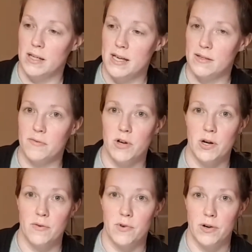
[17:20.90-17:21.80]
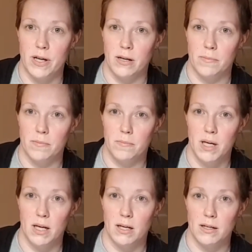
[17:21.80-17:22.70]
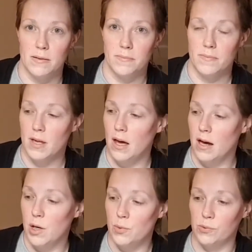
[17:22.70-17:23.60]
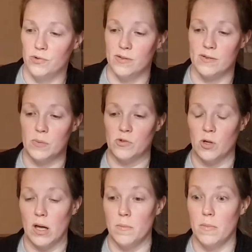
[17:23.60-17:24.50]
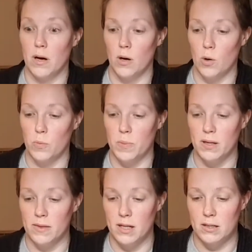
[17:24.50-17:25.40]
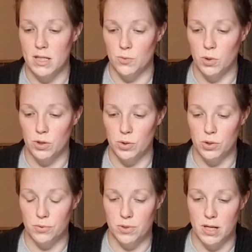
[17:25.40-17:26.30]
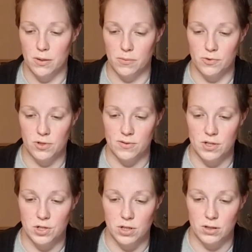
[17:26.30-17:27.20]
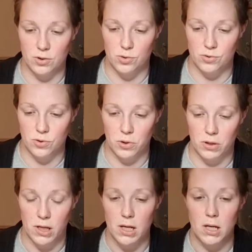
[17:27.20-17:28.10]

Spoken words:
has a very big root system, so I am hoping that it will do good now transitioning to soil.